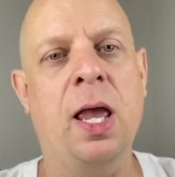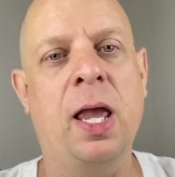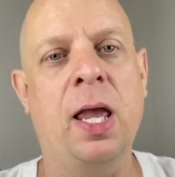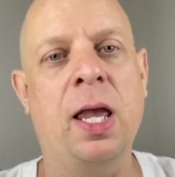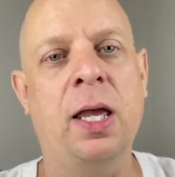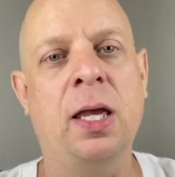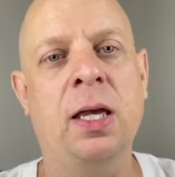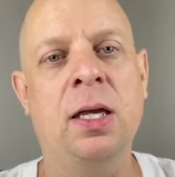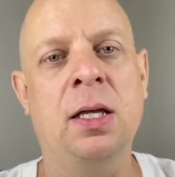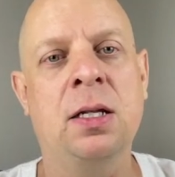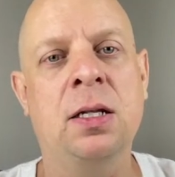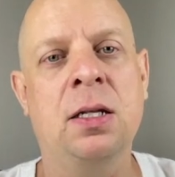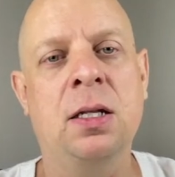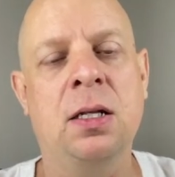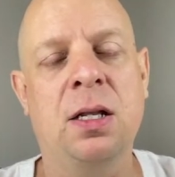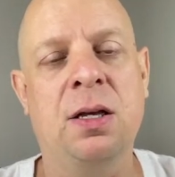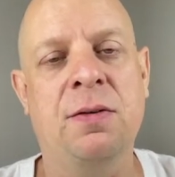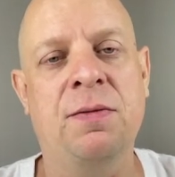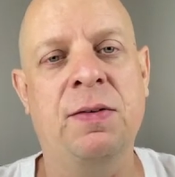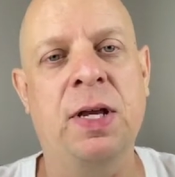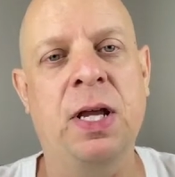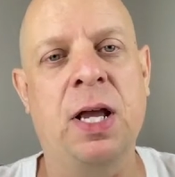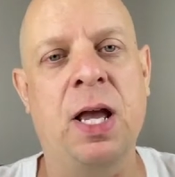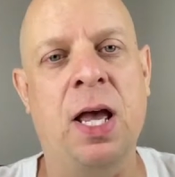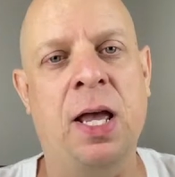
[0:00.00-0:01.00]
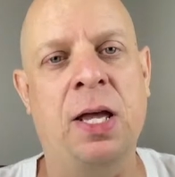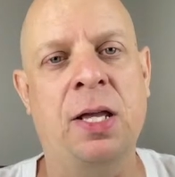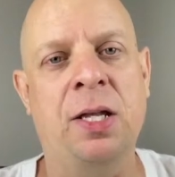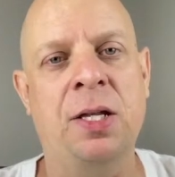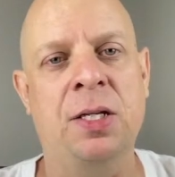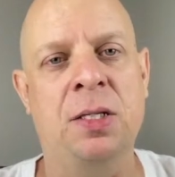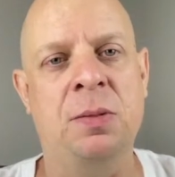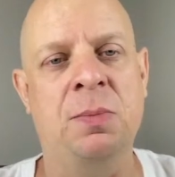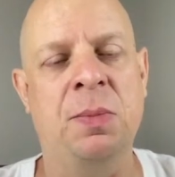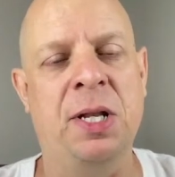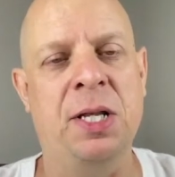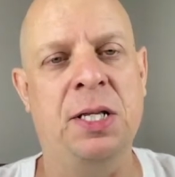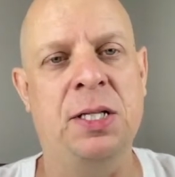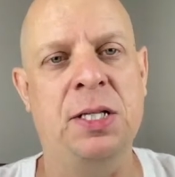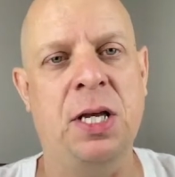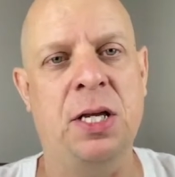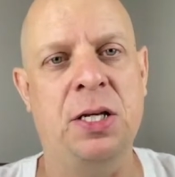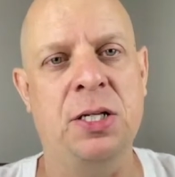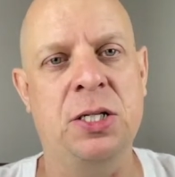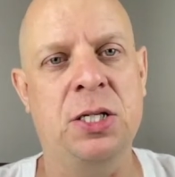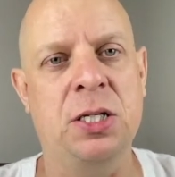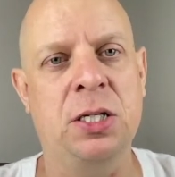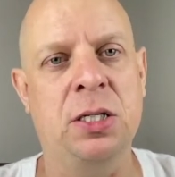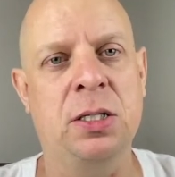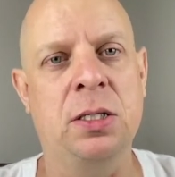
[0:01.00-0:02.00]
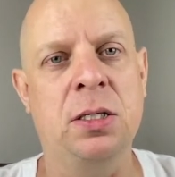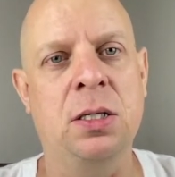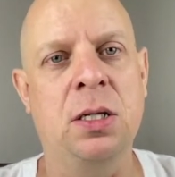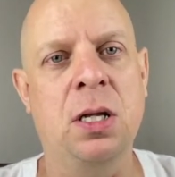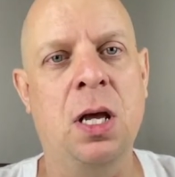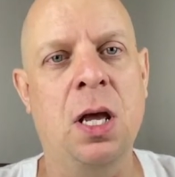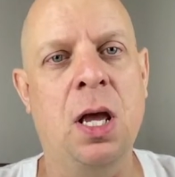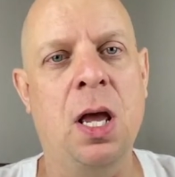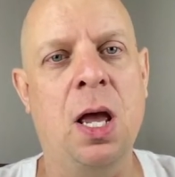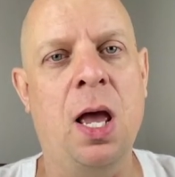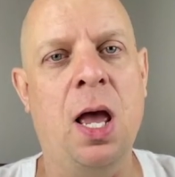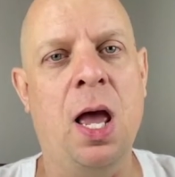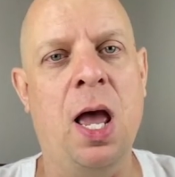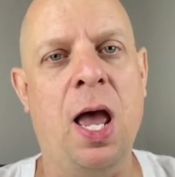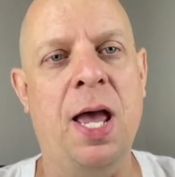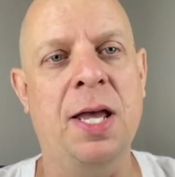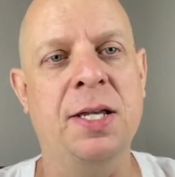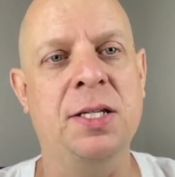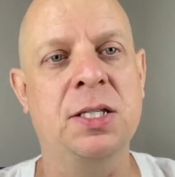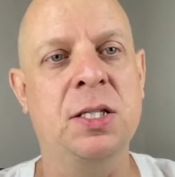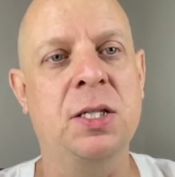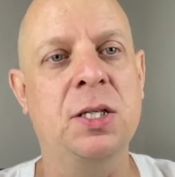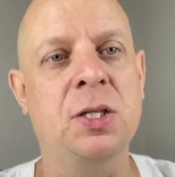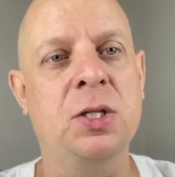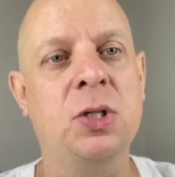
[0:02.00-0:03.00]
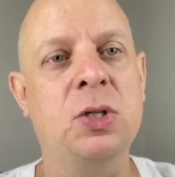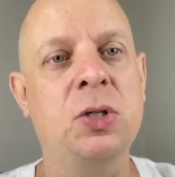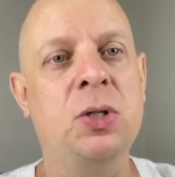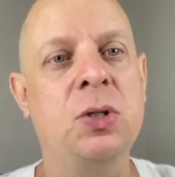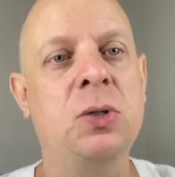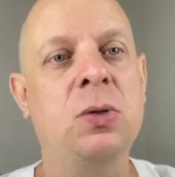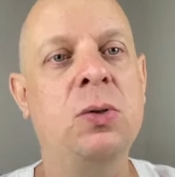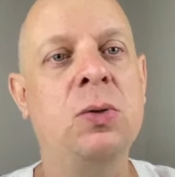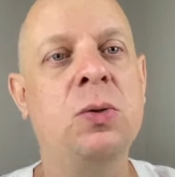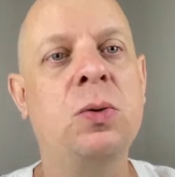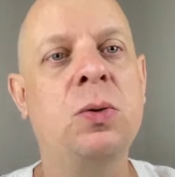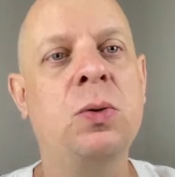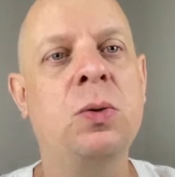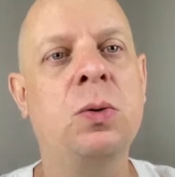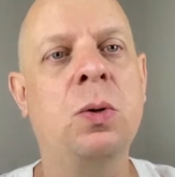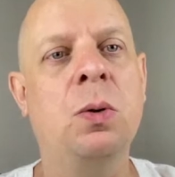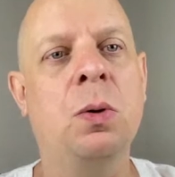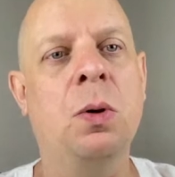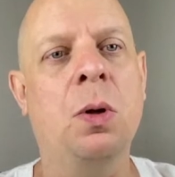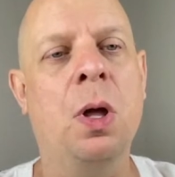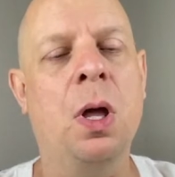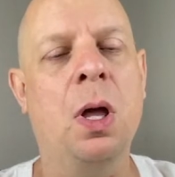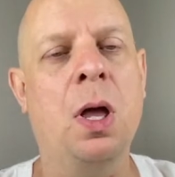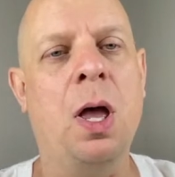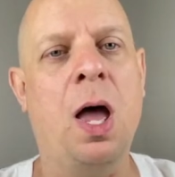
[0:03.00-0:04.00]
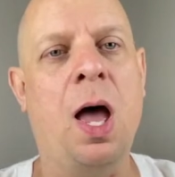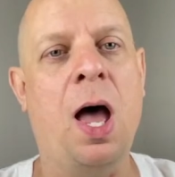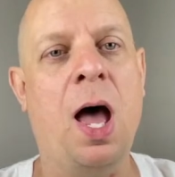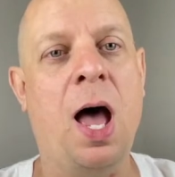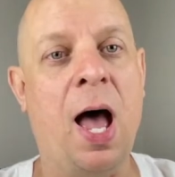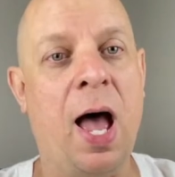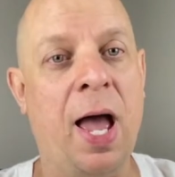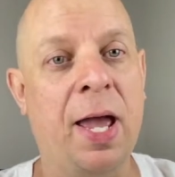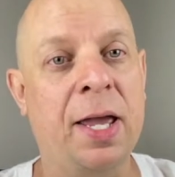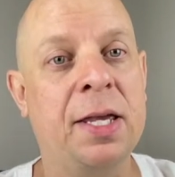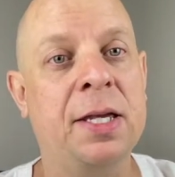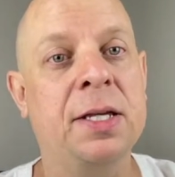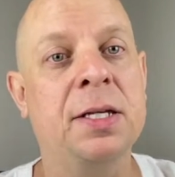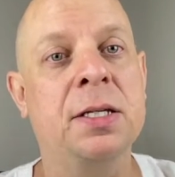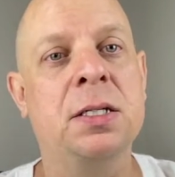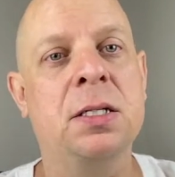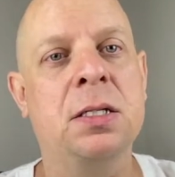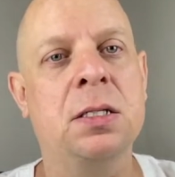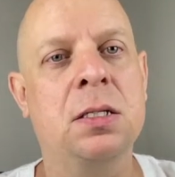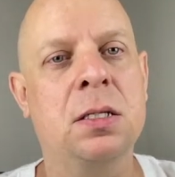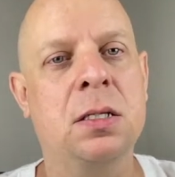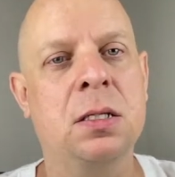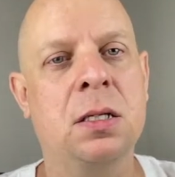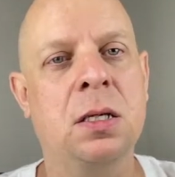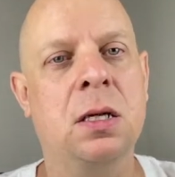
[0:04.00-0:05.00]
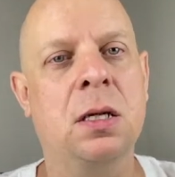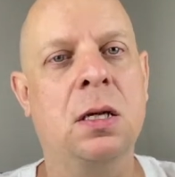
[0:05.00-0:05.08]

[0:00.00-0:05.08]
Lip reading: and the loving kindness meditation as the two highest